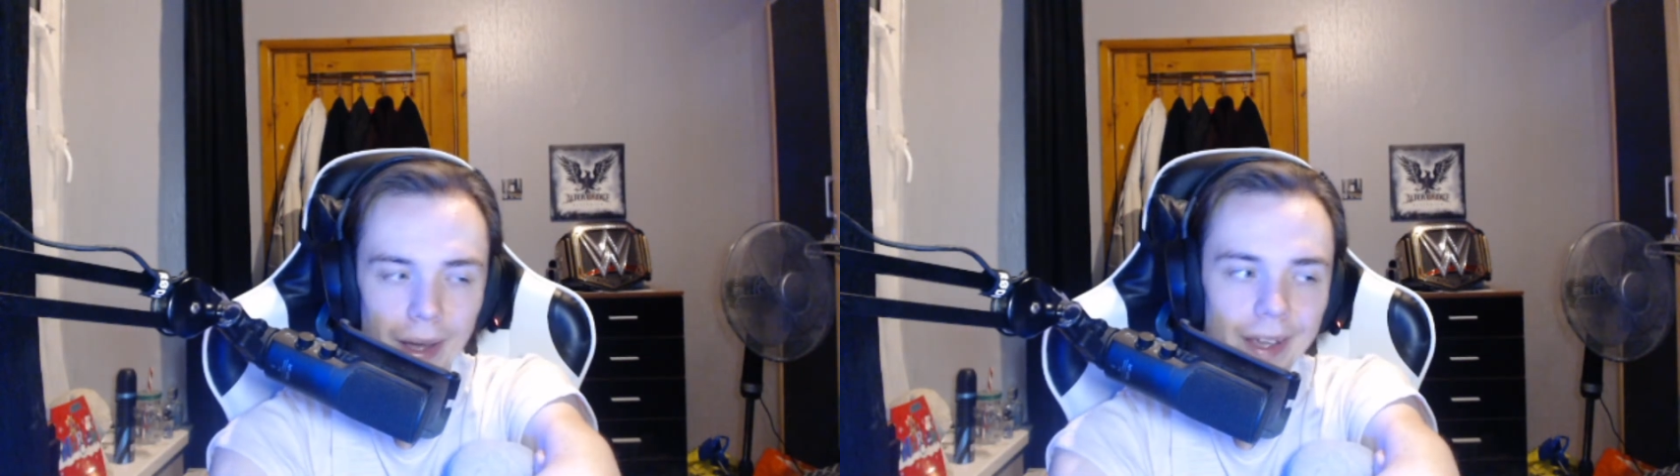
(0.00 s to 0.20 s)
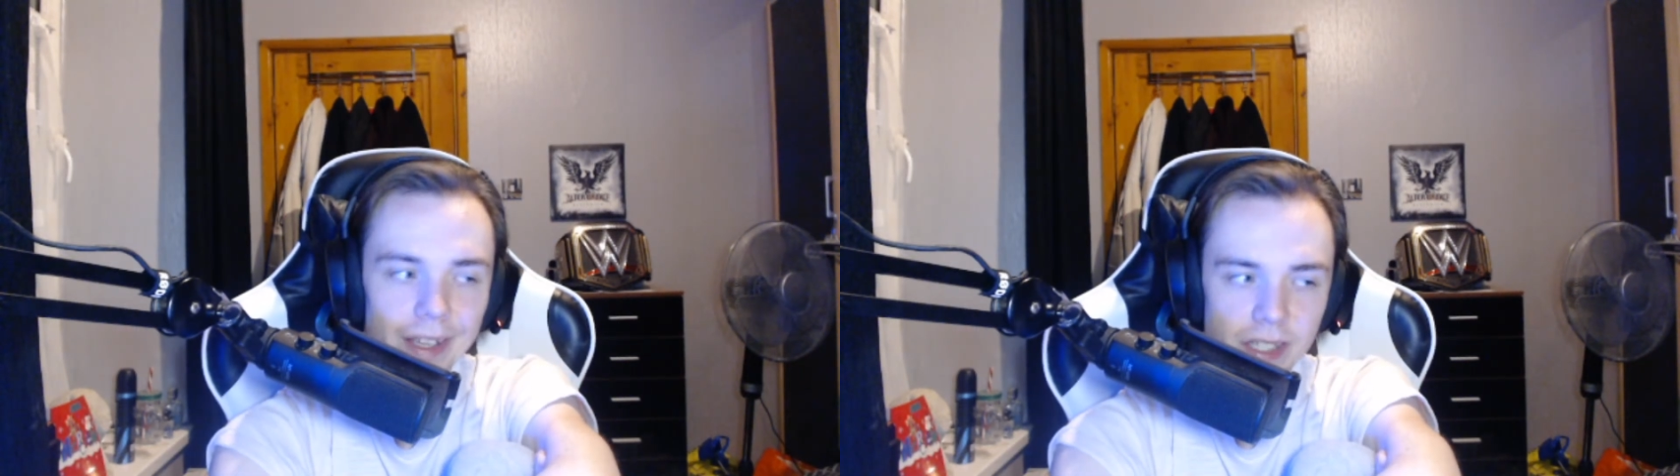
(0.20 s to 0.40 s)

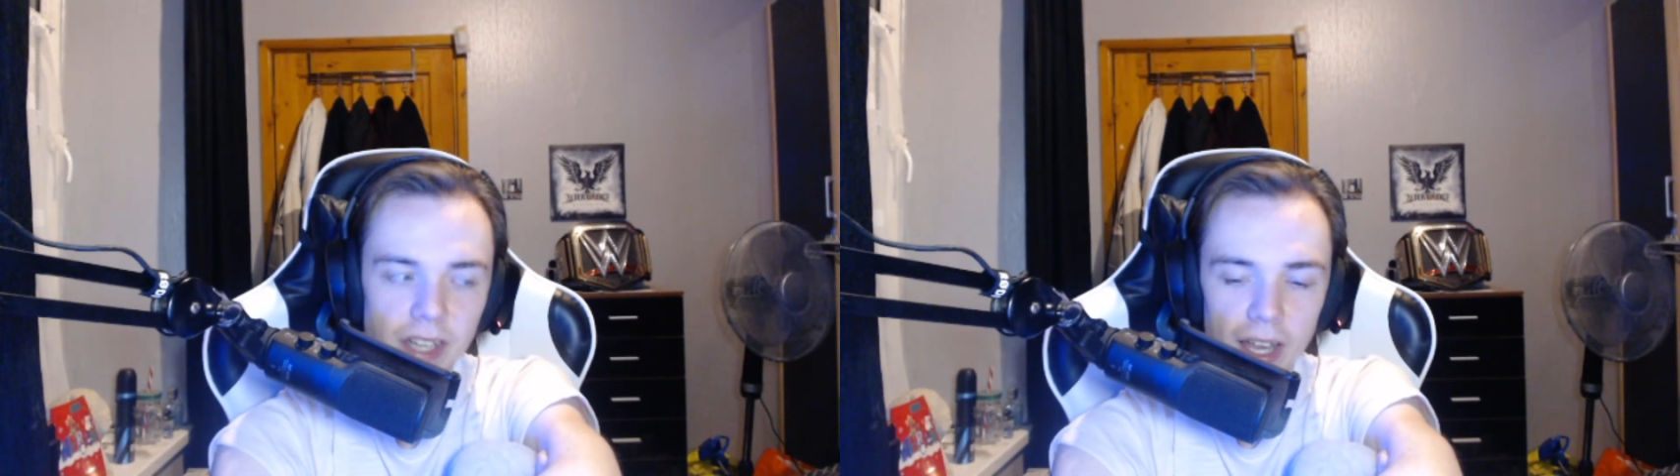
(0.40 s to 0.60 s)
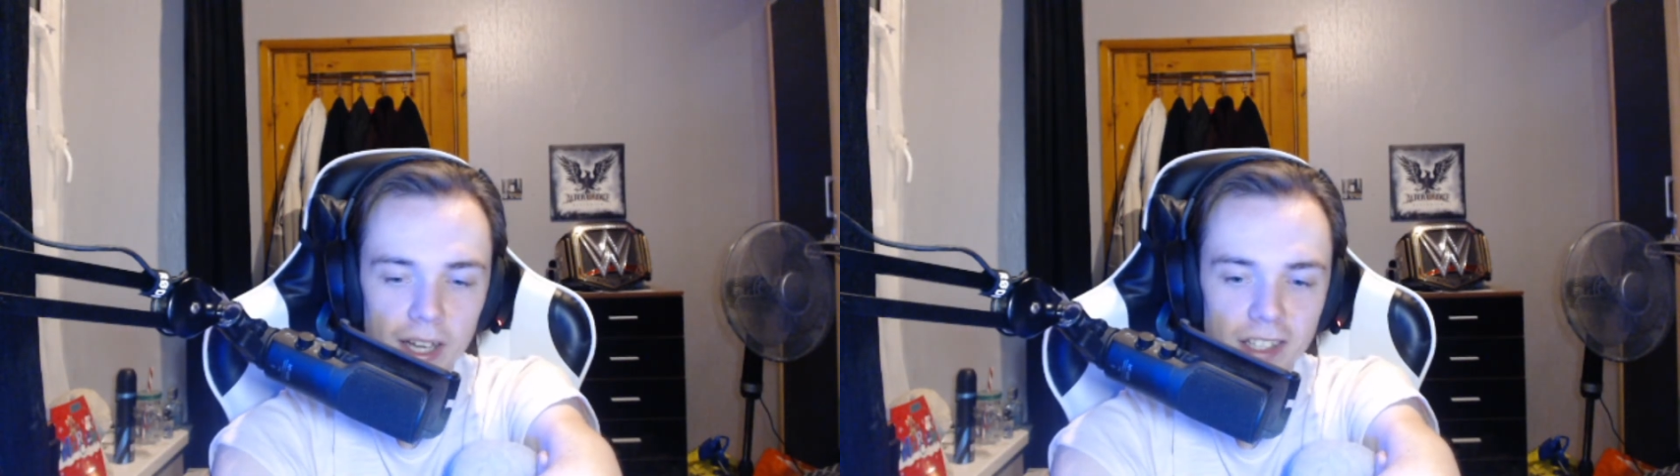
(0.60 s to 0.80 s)
he's
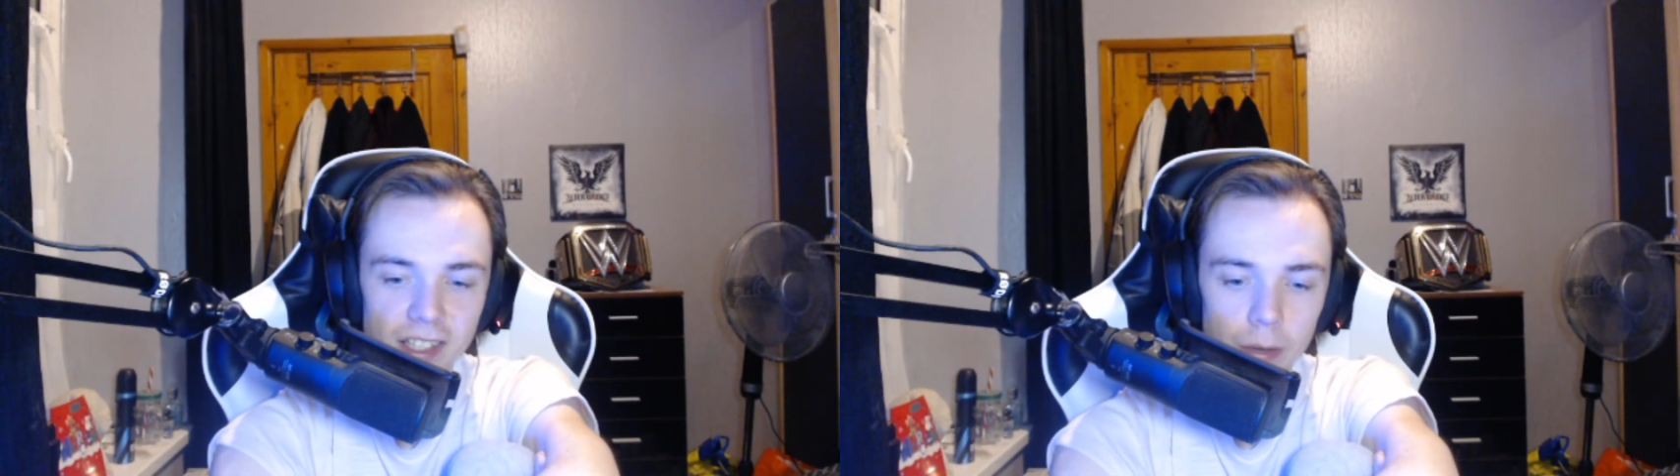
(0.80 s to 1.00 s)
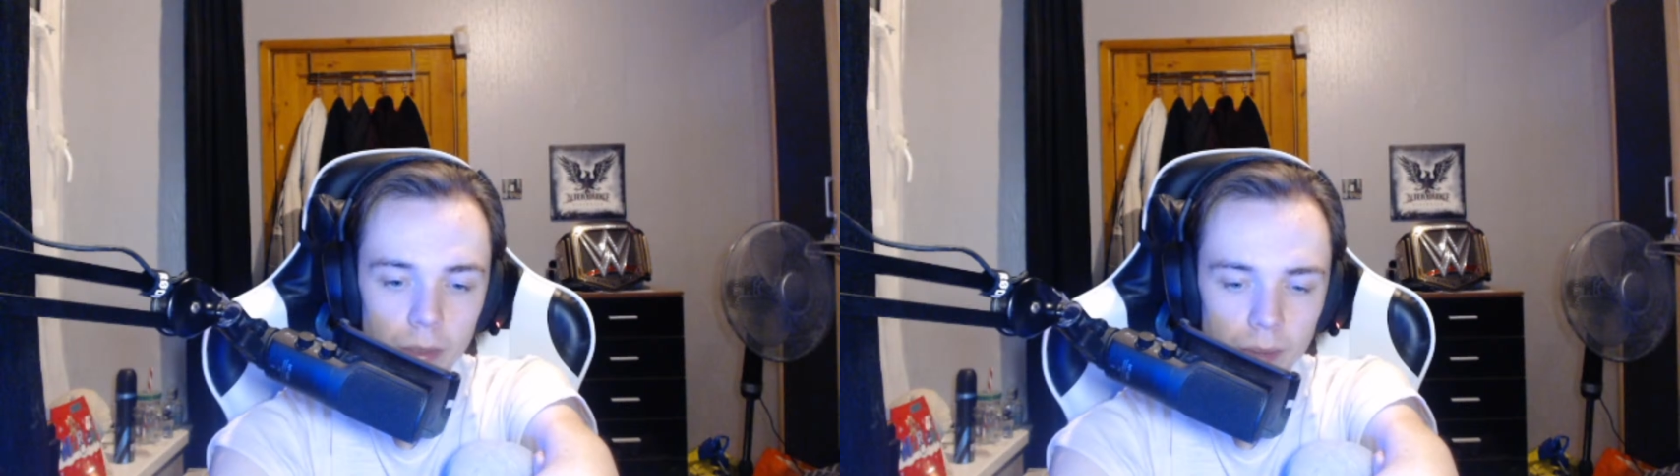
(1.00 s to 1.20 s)
staying in the
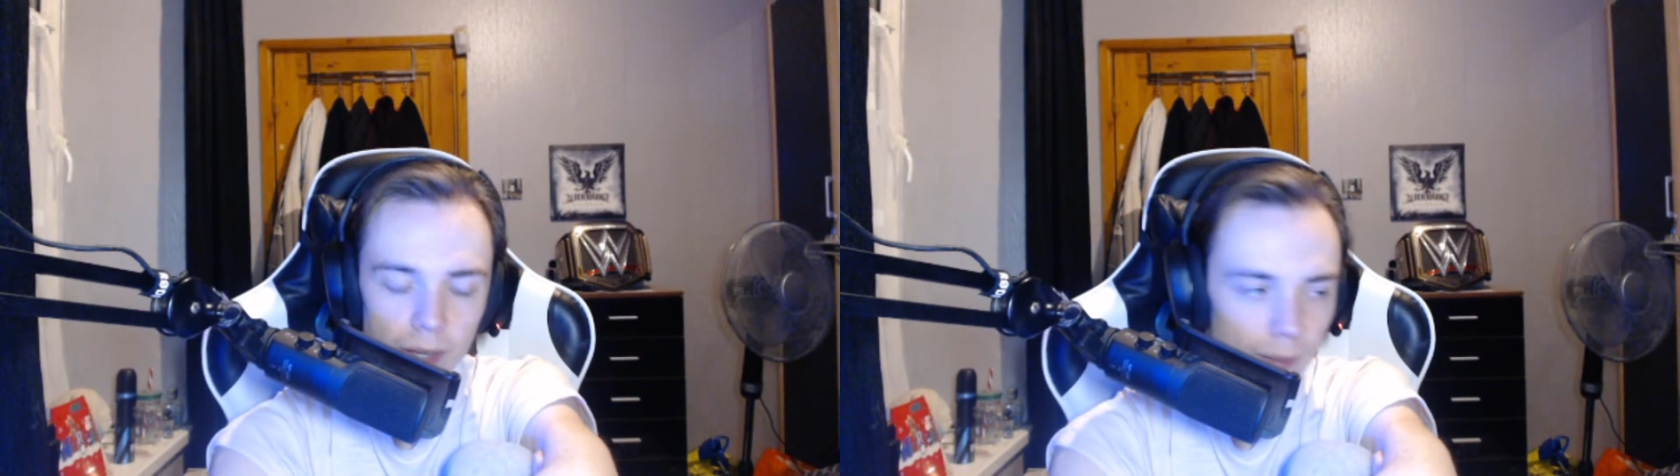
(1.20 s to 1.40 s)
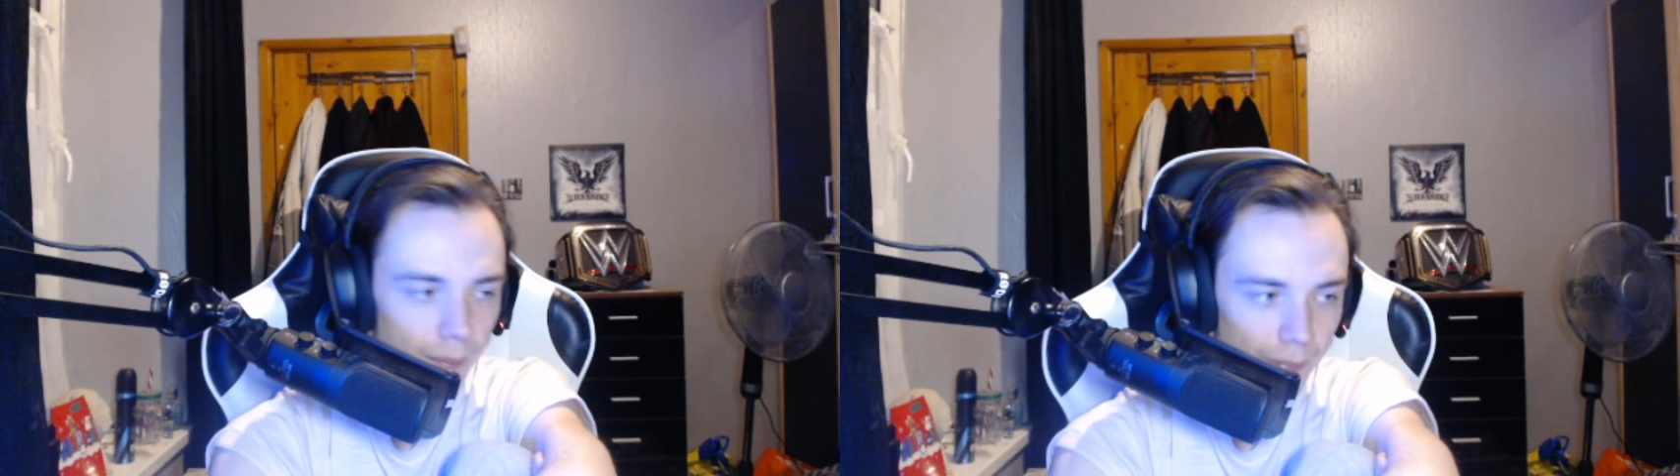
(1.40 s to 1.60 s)
WWE.